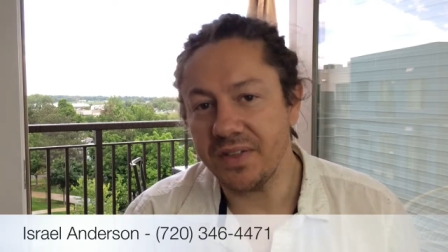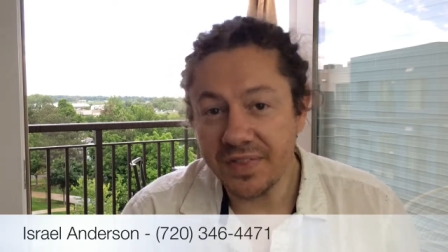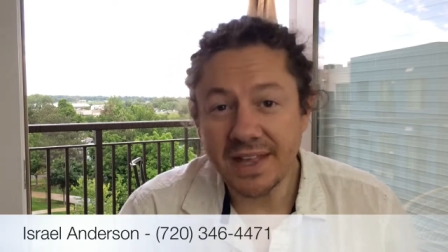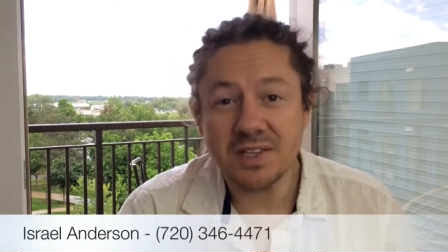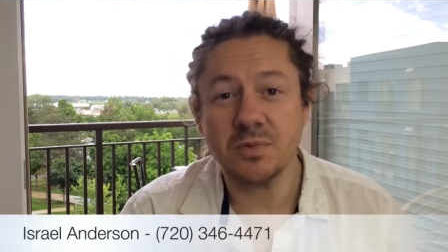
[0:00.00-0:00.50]

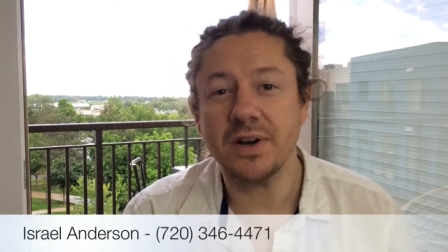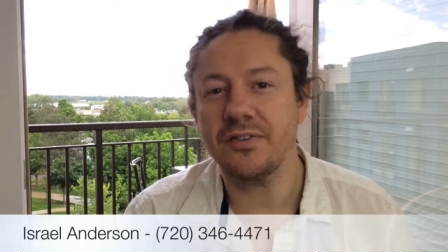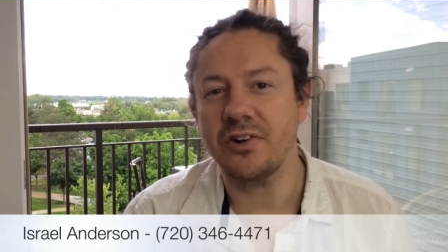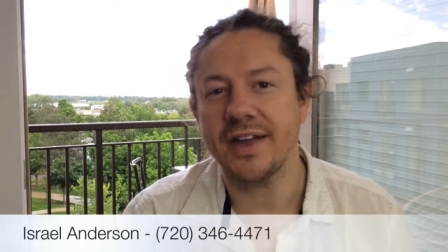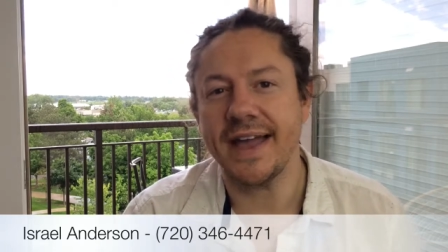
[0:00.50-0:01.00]
And that's what
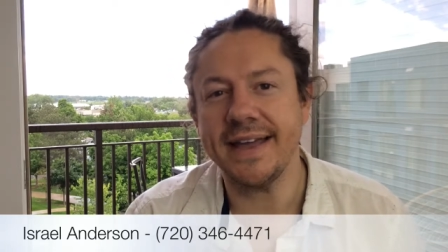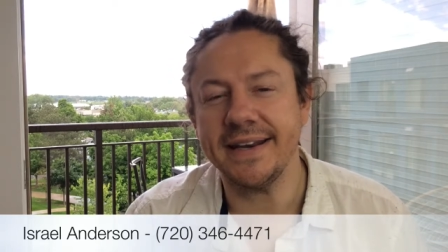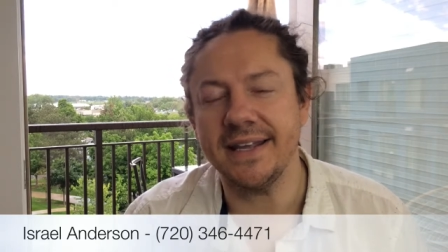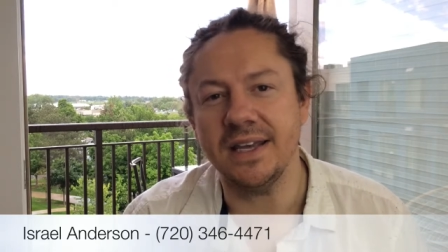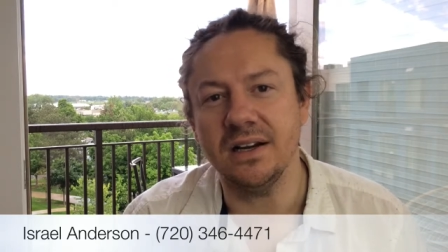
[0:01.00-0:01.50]
I've
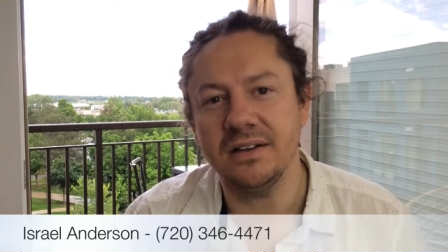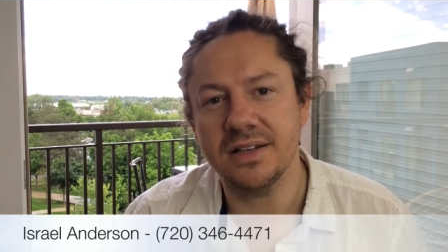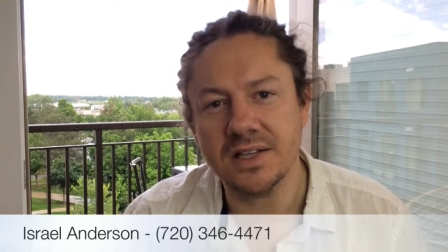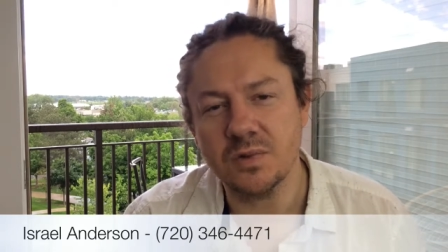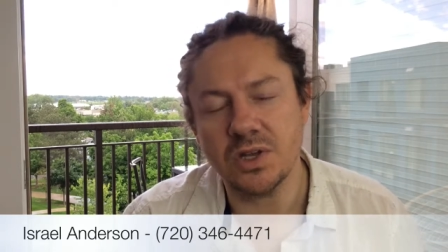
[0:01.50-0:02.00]
created here,
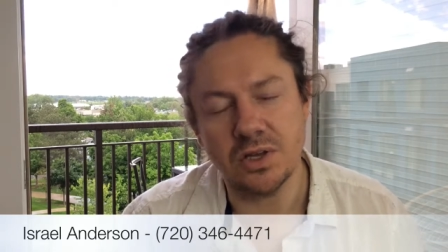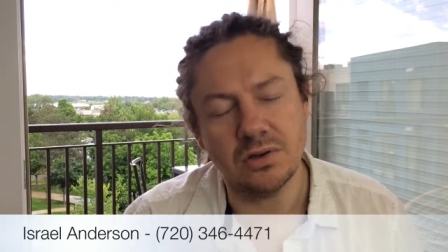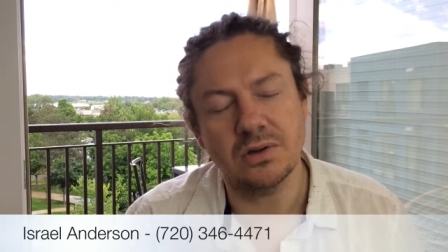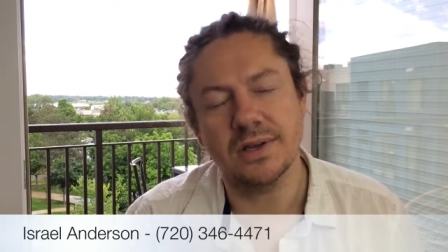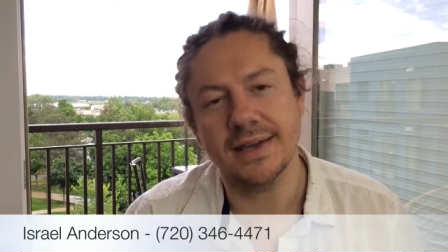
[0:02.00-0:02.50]
and that's what
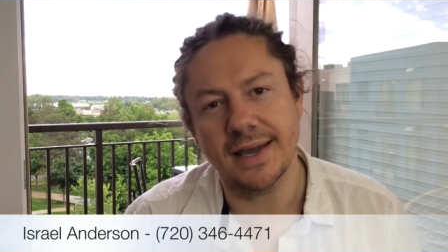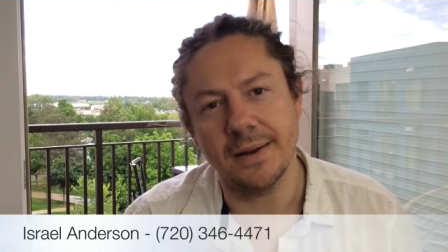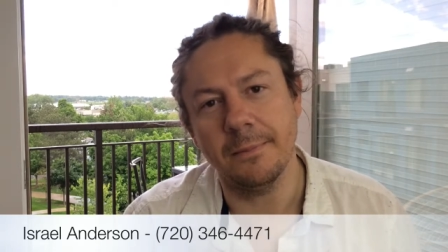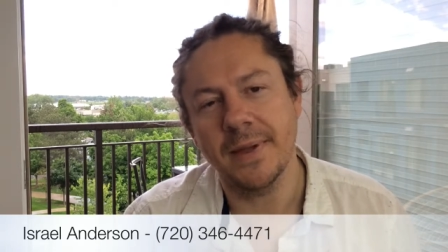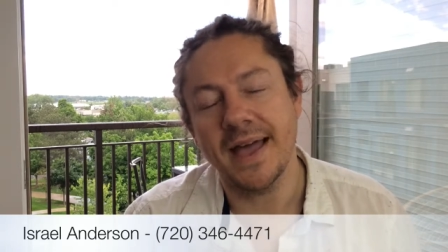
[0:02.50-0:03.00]
you can
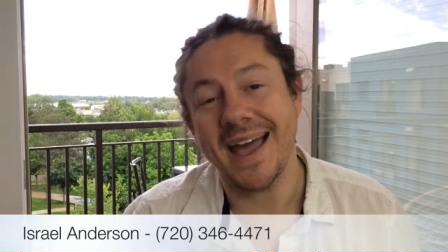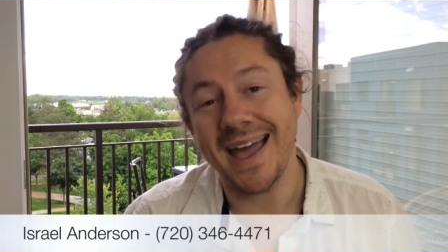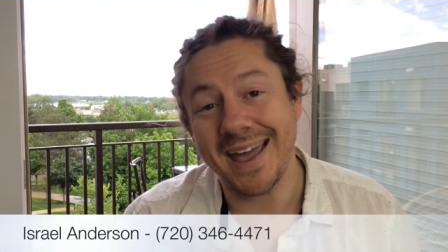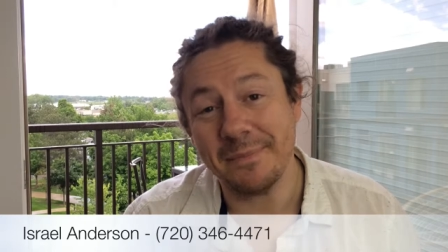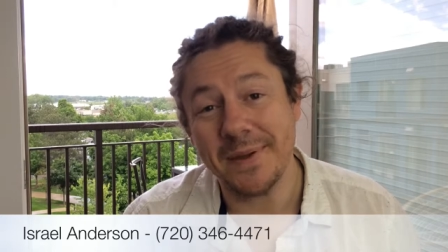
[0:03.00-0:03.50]
come
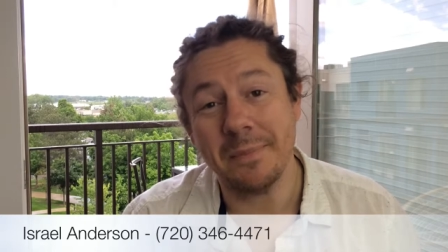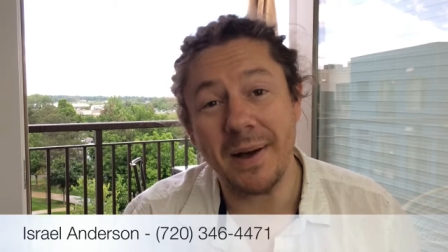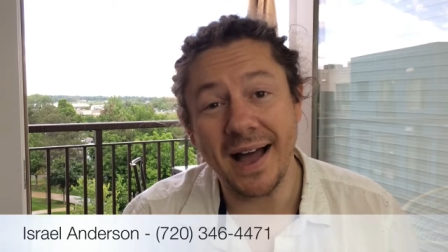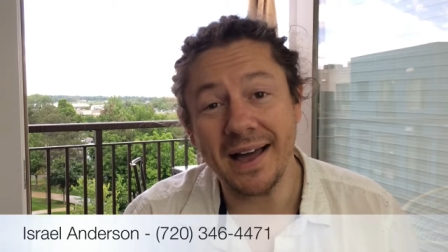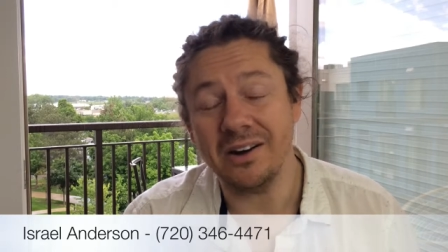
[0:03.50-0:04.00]
and be a
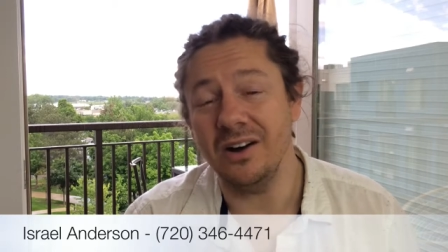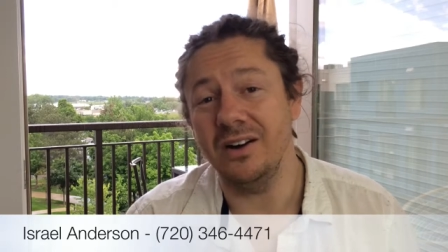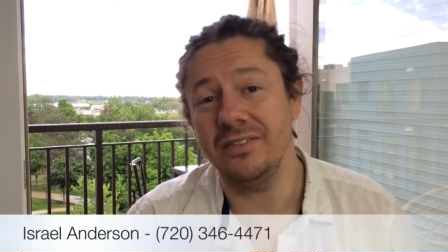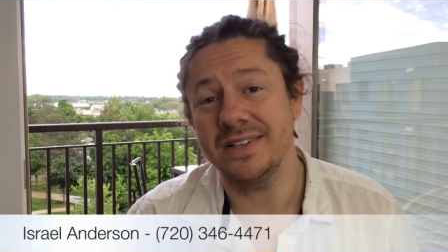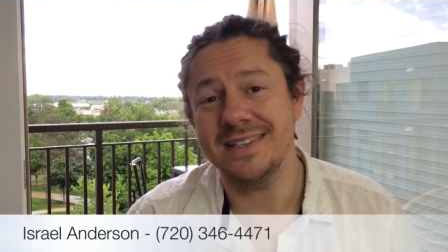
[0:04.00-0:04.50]
part
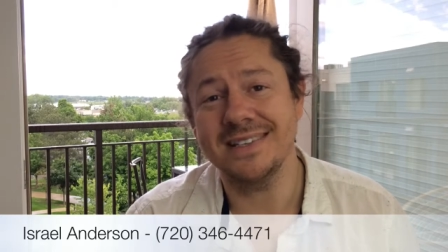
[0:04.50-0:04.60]
of. It's